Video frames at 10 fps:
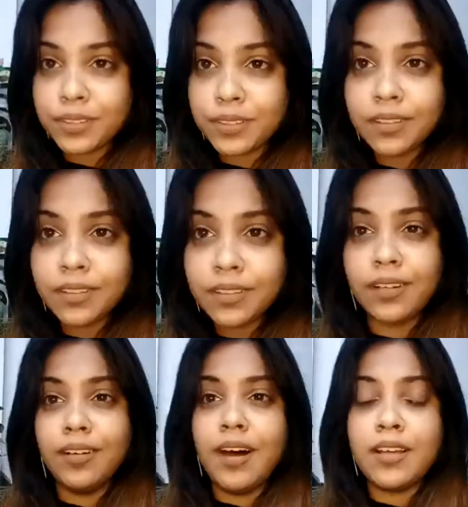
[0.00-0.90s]

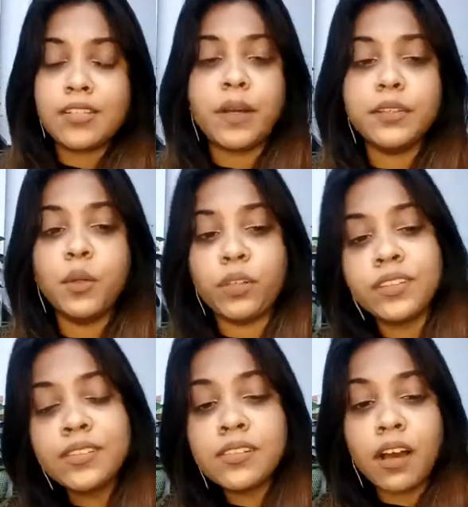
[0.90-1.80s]
asked by the audience.
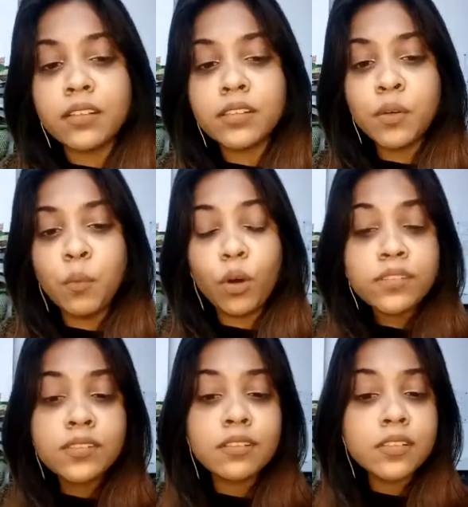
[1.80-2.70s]
Under
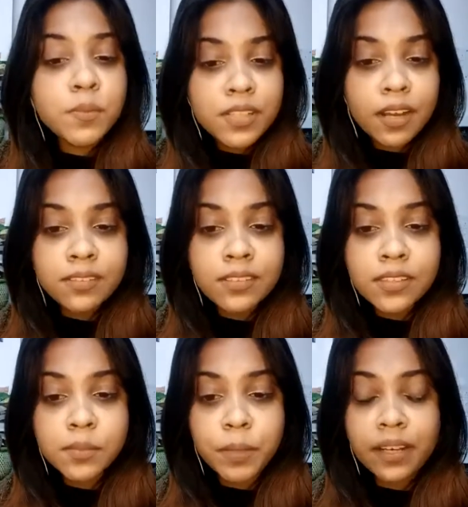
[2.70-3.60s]
what
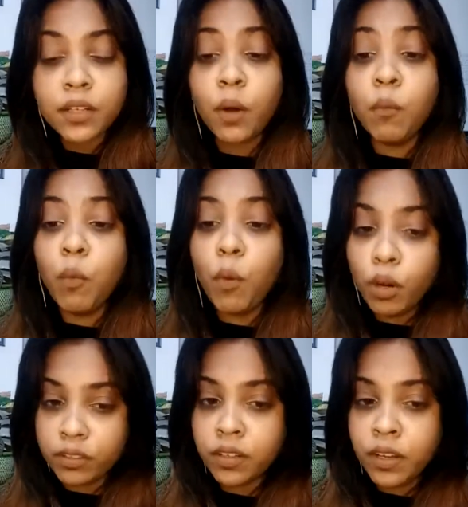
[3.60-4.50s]
circumstances may an
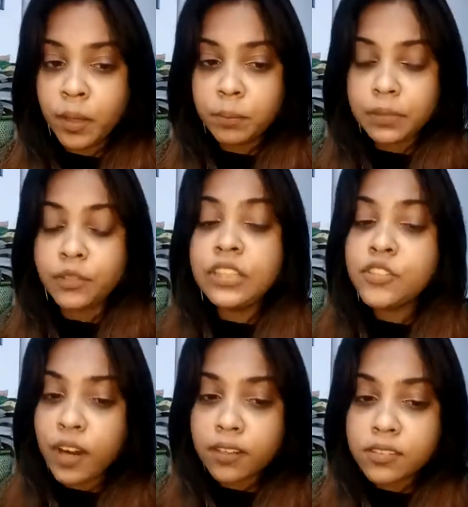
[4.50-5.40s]
award be
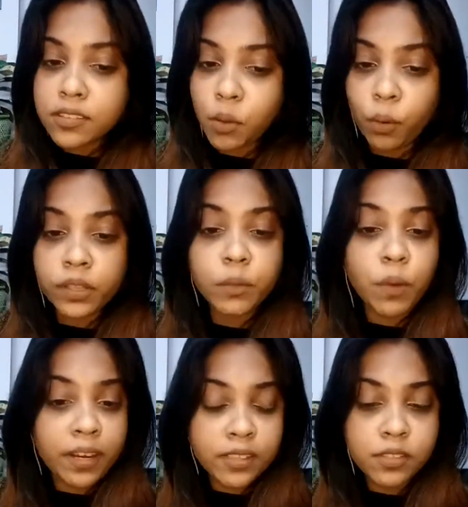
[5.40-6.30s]
retracted or
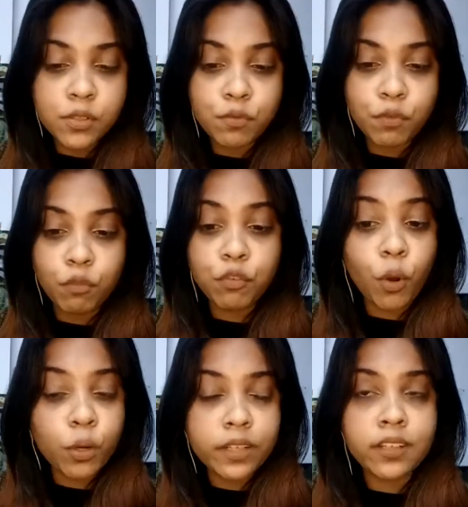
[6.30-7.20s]
revised for
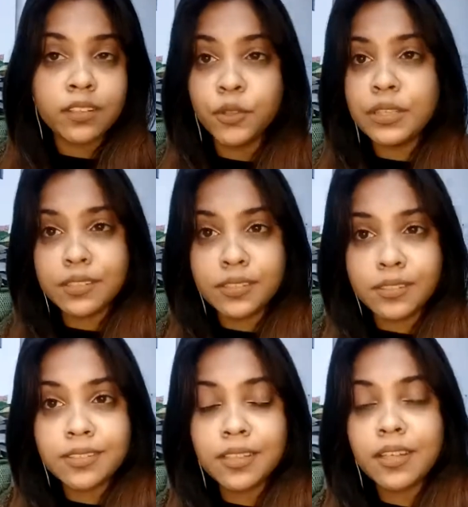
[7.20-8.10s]
fraud and other
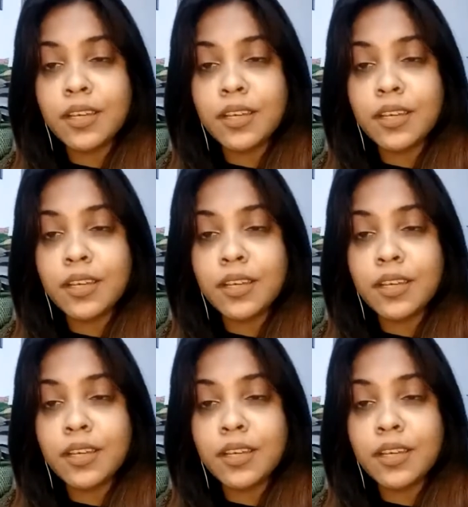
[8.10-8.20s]
reasons?